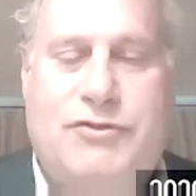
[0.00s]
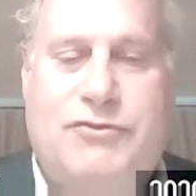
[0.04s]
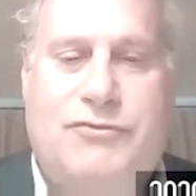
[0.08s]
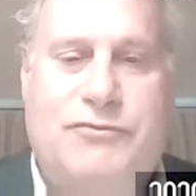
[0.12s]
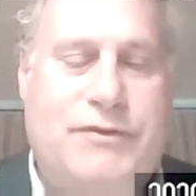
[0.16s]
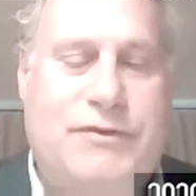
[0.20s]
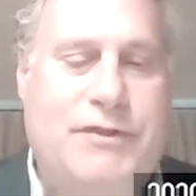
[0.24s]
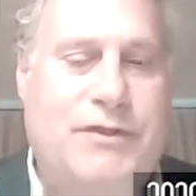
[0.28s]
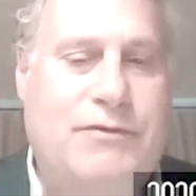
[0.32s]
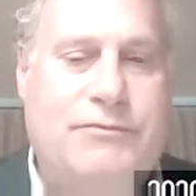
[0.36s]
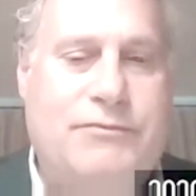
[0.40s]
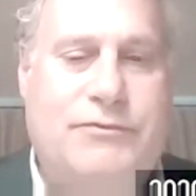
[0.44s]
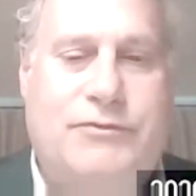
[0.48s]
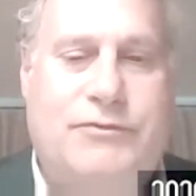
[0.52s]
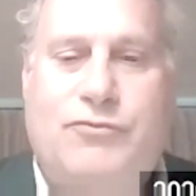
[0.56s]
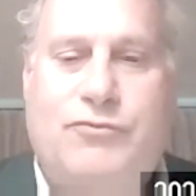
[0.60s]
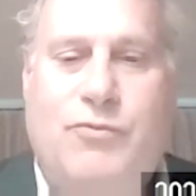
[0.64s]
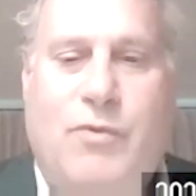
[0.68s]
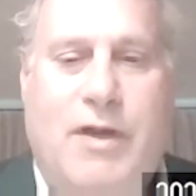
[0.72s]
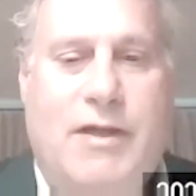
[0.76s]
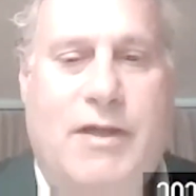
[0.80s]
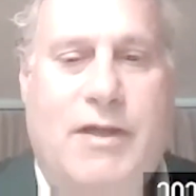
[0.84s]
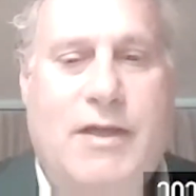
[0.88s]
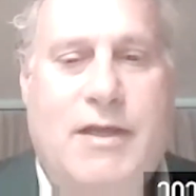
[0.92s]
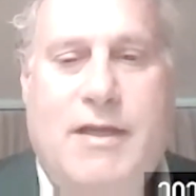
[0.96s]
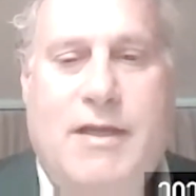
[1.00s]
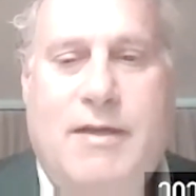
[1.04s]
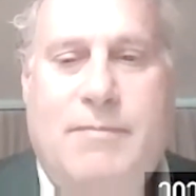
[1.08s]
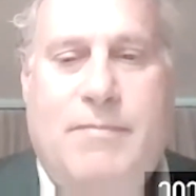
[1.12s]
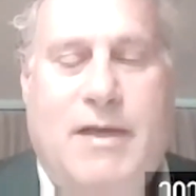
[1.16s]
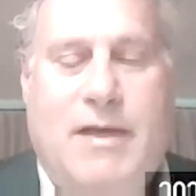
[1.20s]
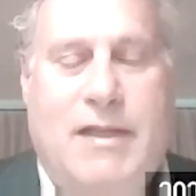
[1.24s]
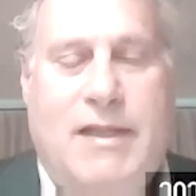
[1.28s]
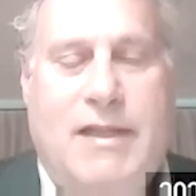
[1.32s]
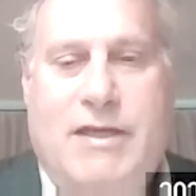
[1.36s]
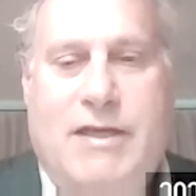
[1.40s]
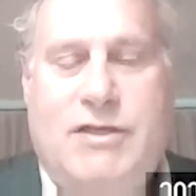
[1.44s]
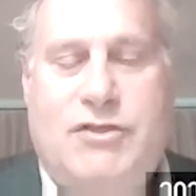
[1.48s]
my
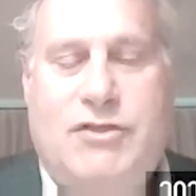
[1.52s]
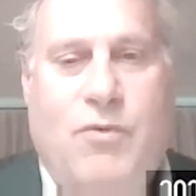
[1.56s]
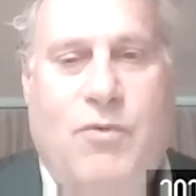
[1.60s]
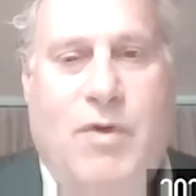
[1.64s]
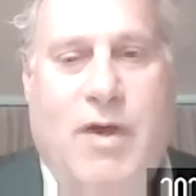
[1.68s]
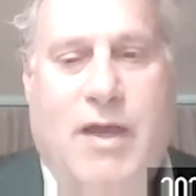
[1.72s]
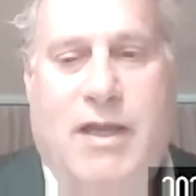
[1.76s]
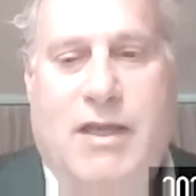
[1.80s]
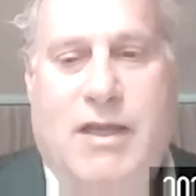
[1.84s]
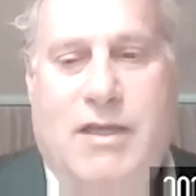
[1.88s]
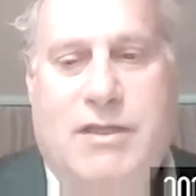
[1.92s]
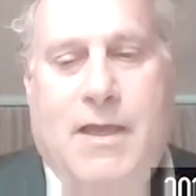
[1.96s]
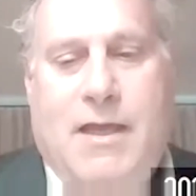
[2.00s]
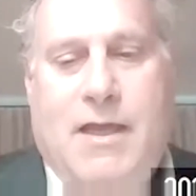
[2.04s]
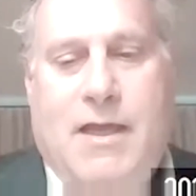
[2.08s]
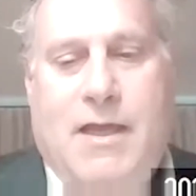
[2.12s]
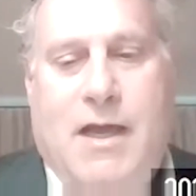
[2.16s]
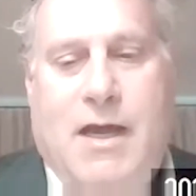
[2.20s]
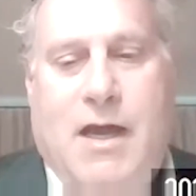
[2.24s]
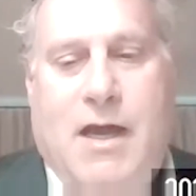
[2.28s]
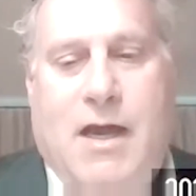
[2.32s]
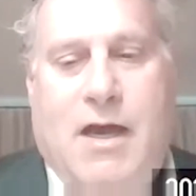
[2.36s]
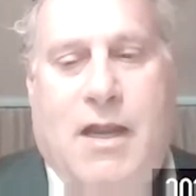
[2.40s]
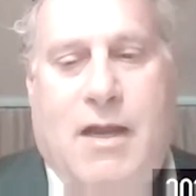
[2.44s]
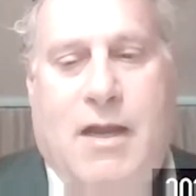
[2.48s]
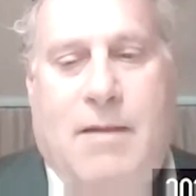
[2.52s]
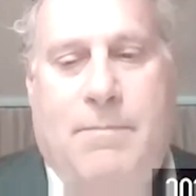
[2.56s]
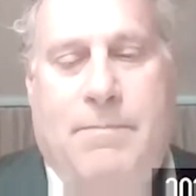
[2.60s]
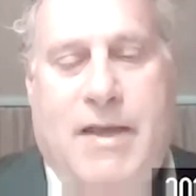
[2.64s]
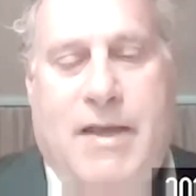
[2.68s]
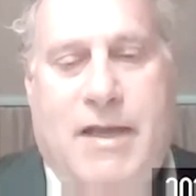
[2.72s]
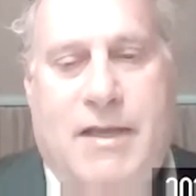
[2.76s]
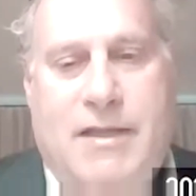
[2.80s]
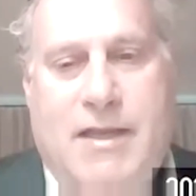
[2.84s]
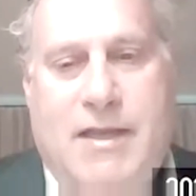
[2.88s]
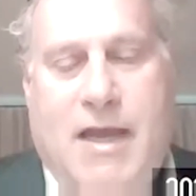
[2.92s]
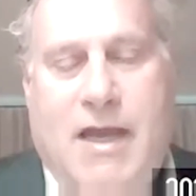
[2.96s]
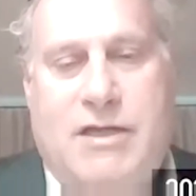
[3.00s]
late 20s, on a
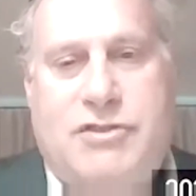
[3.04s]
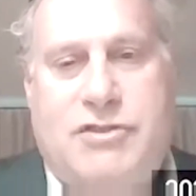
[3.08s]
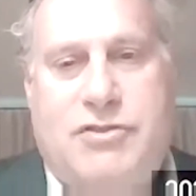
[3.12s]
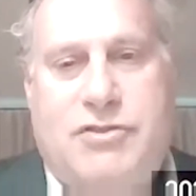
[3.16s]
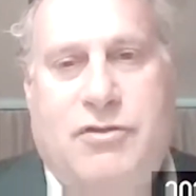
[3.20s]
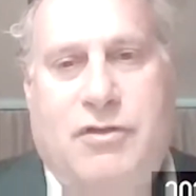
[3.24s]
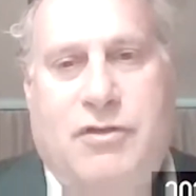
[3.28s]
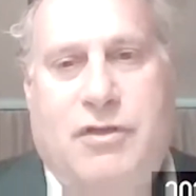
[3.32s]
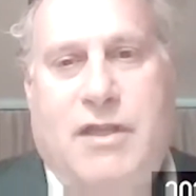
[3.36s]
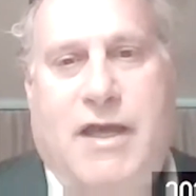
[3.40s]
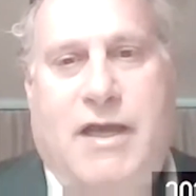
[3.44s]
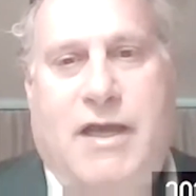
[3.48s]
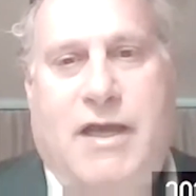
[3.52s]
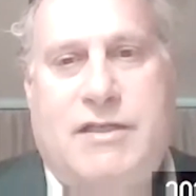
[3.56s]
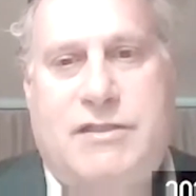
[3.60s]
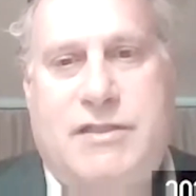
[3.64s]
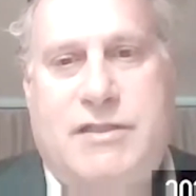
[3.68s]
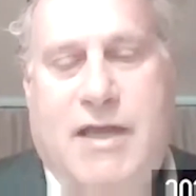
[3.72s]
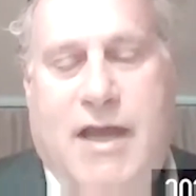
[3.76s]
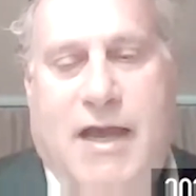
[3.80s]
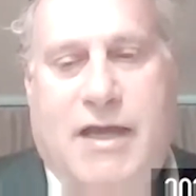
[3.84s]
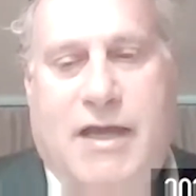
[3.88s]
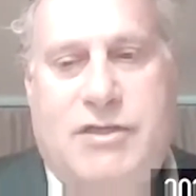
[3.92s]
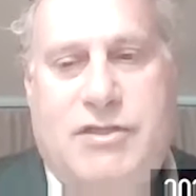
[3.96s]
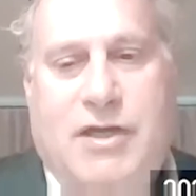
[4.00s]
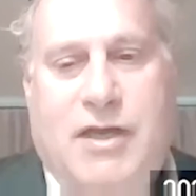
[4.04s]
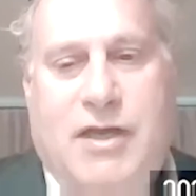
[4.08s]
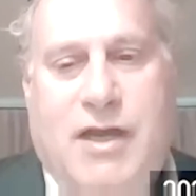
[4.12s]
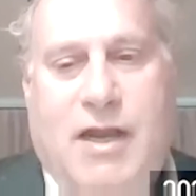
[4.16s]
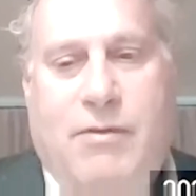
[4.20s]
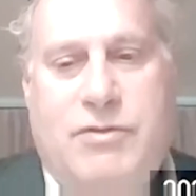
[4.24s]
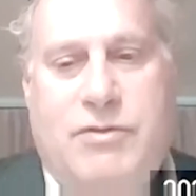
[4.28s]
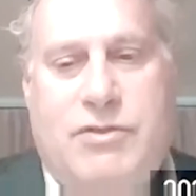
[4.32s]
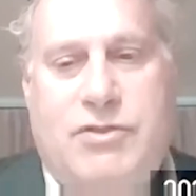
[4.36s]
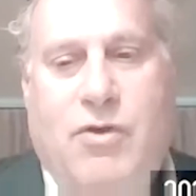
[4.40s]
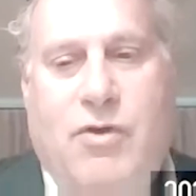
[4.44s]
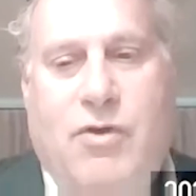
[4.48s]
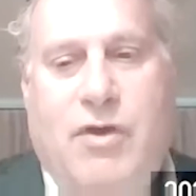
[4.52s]
big national class action, and I
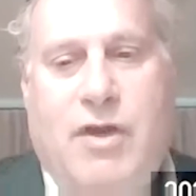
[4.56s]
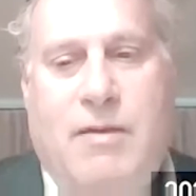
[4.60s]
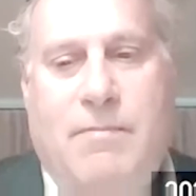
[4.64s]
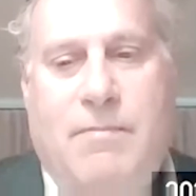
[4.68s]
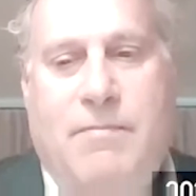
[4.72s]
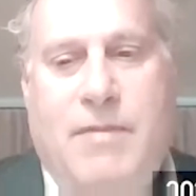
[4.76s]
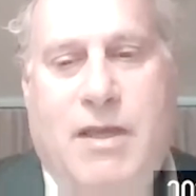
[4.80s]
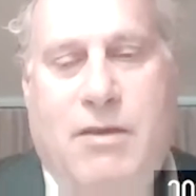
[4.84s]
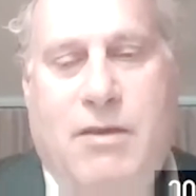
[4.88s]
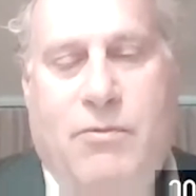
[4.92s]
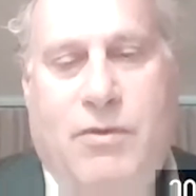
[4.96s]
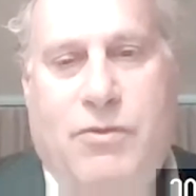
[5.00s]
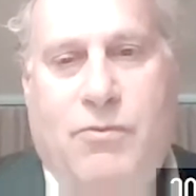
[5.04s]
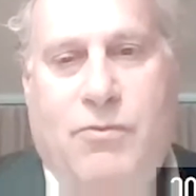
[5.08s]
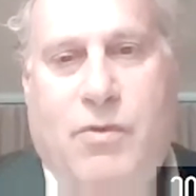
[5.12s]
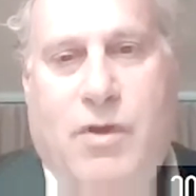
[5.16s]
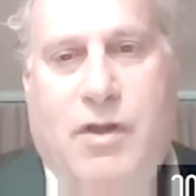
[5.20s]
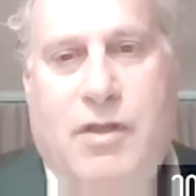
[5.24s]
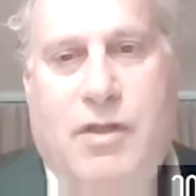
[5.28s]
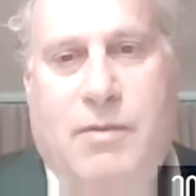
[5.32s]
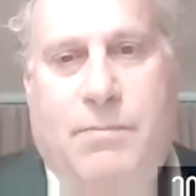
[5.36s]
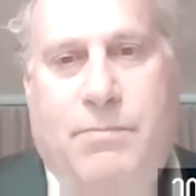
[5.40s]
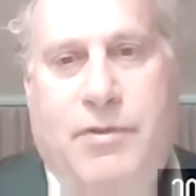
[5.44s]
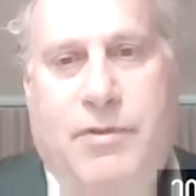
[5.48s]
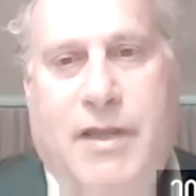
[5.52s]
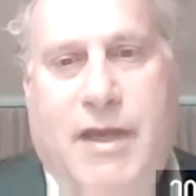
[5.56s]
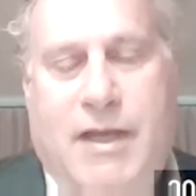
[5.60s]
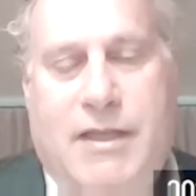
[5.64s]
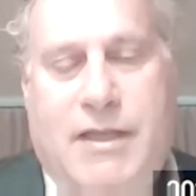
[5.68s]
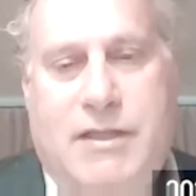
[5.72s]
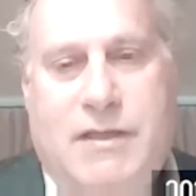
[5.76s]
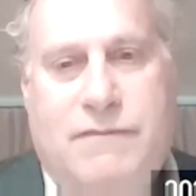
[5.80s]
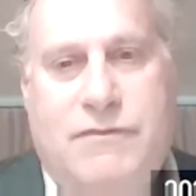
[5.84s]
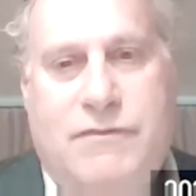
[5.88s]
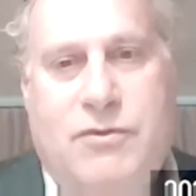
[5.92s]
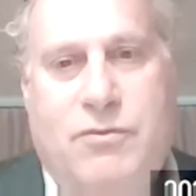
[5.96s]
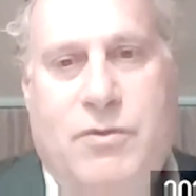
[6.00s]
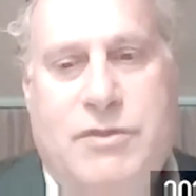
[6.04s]
was going to meet with one of the
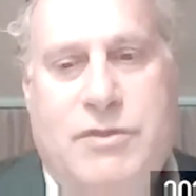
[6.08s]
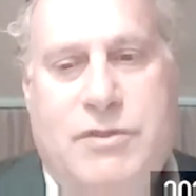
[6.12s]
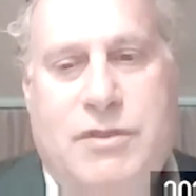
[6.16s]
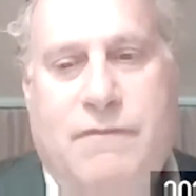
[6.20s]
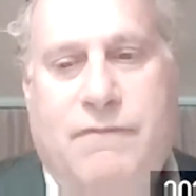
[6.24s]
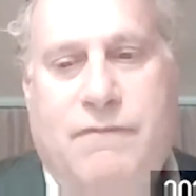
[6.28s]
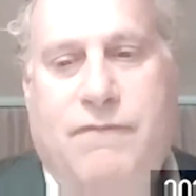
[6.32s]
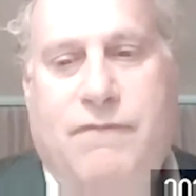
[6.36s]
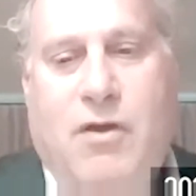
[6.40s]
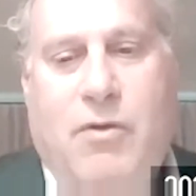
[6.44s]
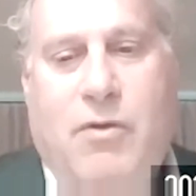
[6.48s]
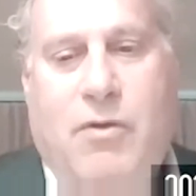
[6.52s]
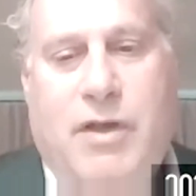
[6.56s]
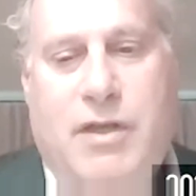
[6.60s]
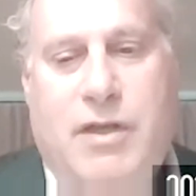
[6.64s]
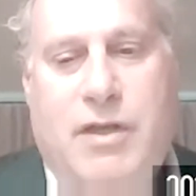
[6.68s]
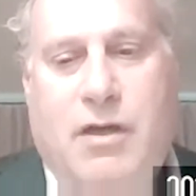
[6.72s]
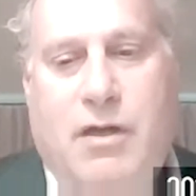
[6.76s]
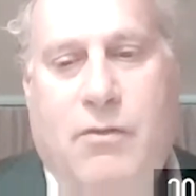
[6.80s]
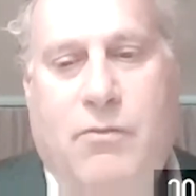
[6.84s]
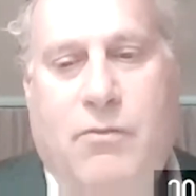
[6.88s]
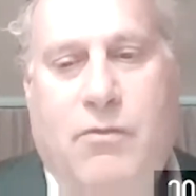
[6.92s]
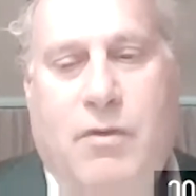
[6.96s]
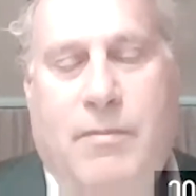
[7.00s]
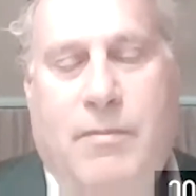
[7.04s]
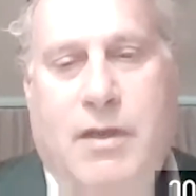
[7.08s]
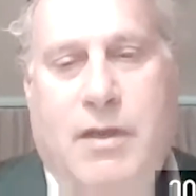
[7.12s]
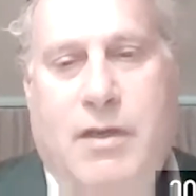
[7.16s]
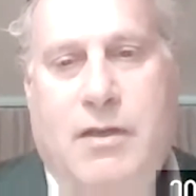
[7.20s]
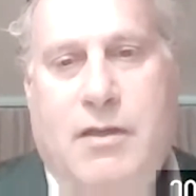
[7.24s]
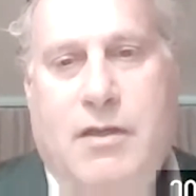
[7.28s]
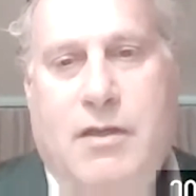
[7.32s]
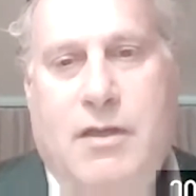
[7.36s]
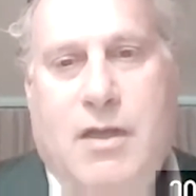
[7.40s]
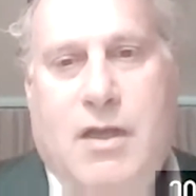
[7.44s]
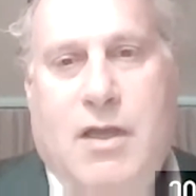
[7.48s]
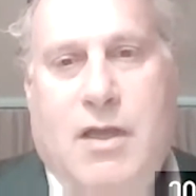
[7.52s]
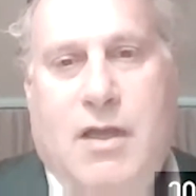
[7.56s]
plaintiffs, who was a very young woman
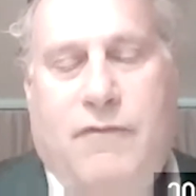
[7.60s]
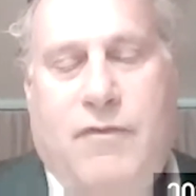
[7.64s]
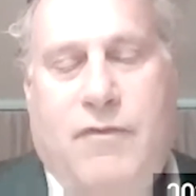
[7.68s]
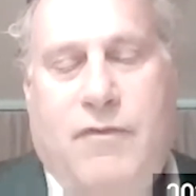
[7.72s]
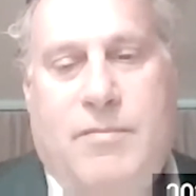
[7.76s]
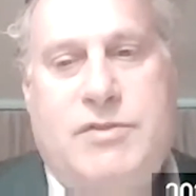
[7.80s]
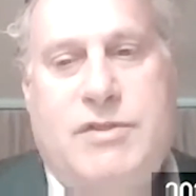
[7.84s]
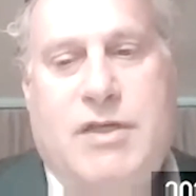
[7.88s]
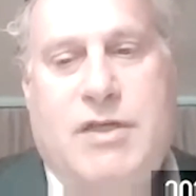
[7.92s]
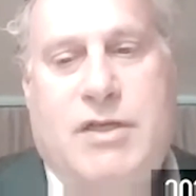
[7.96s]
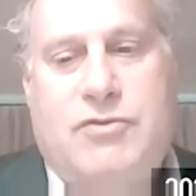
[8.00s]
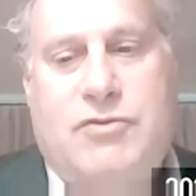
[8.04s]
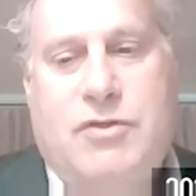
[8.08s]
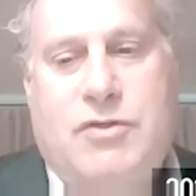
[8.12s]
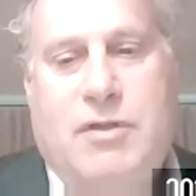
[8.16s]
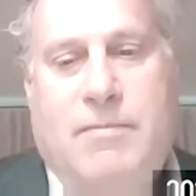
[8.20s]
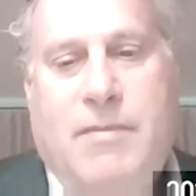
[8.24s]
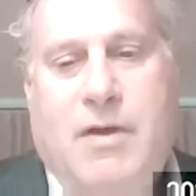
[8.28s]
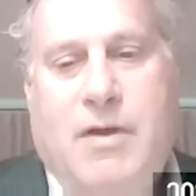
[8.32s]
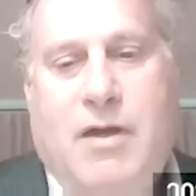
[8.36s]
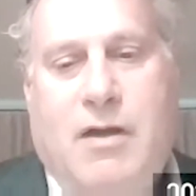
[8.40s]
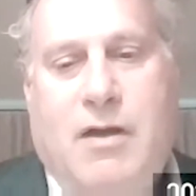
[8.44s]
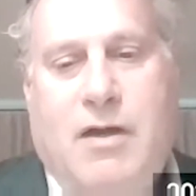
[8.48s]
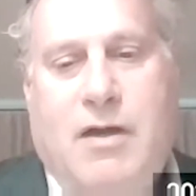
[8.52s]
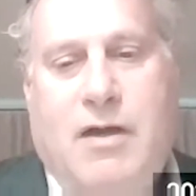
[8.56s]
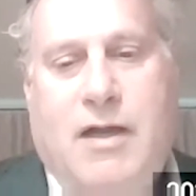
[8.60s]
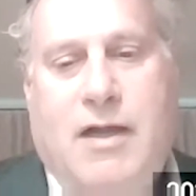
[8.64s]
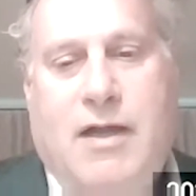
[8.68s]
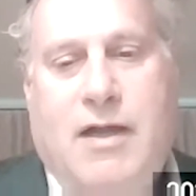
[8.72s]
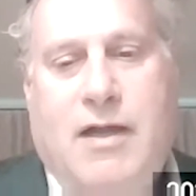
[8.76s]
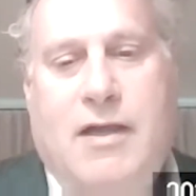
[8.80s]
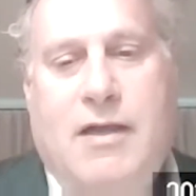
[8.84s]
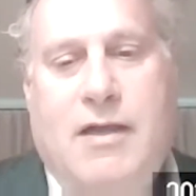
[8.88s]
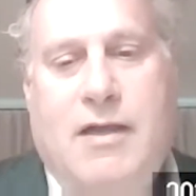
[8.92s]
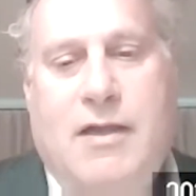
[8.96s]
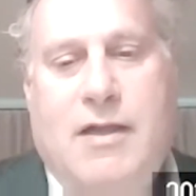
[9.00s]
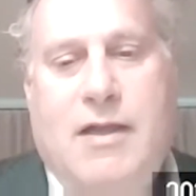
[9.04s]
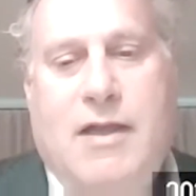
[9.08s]
from Central America.